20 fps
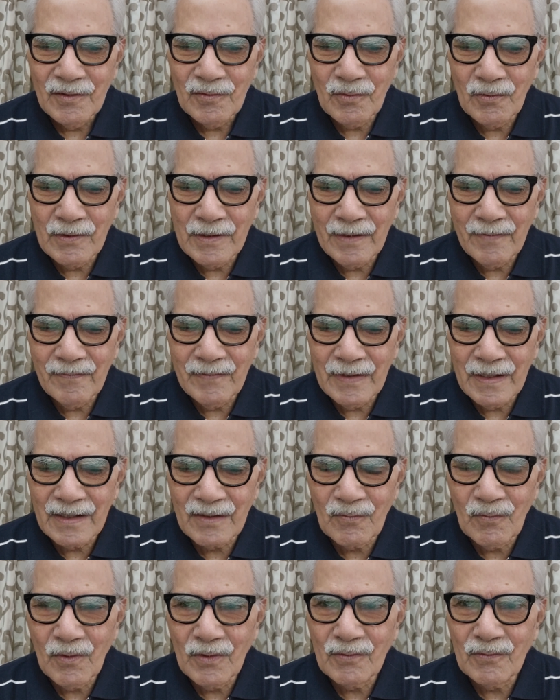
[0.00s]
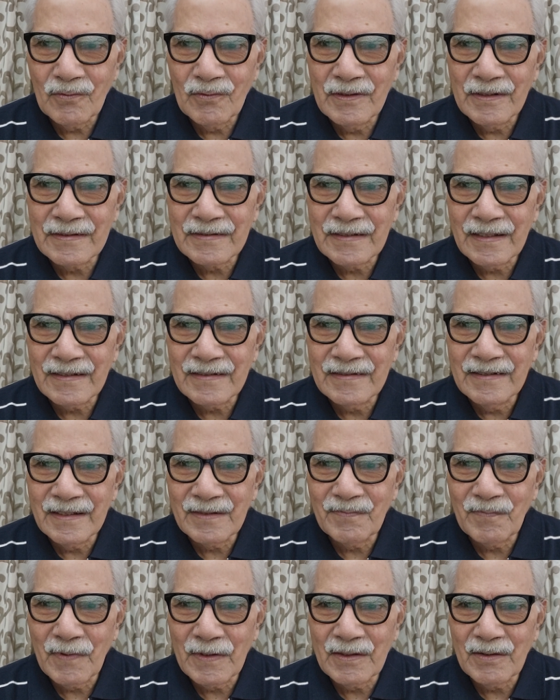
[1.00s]
Today we are going to discuss
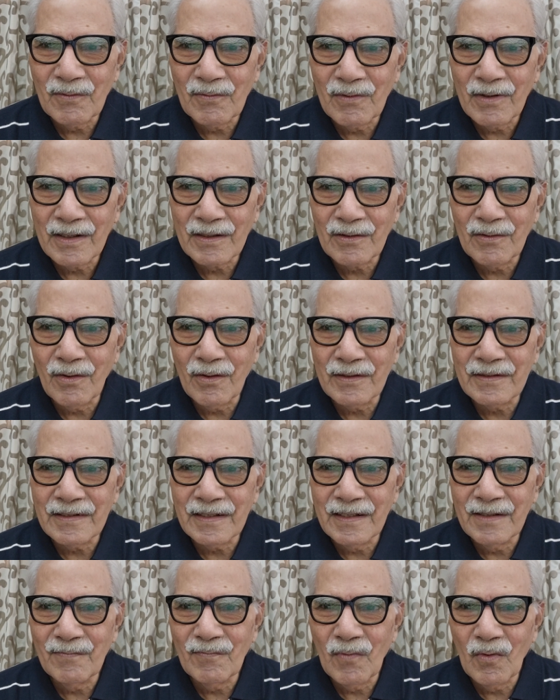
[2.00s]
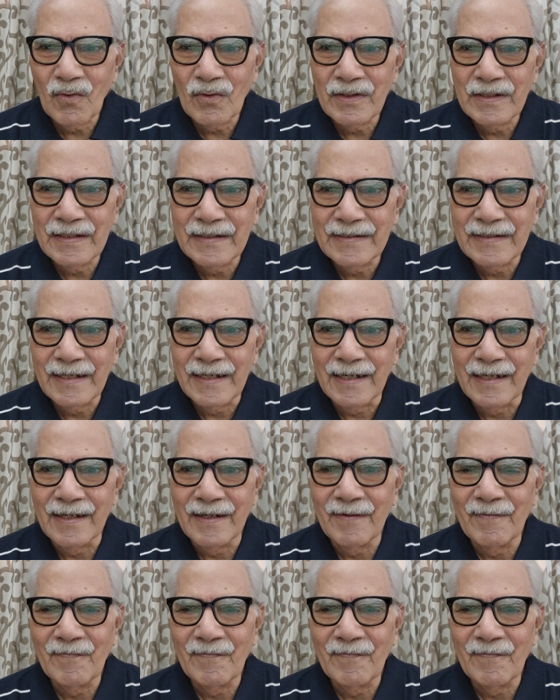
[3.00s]
this particular clause in more detail.